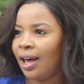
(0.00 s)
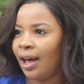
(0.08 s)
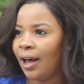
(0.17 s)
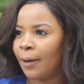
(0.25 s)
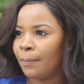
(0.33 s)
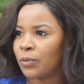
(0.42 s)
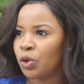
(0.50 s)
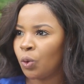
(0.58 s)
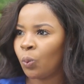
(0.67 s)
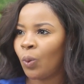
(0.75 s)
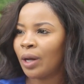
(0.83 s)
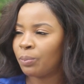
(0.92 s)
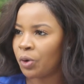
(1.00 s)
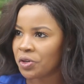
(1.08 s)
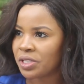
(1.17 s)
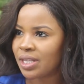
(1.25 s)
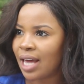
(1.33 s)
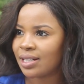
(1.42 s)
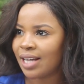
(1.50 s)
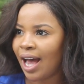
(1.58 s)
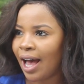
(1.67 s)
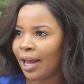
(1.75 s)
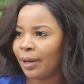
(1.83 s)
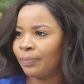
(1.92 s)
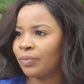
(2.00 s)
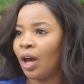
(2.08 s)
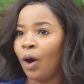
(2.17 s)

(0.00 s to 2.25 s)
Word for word: um, you know, one person at a time,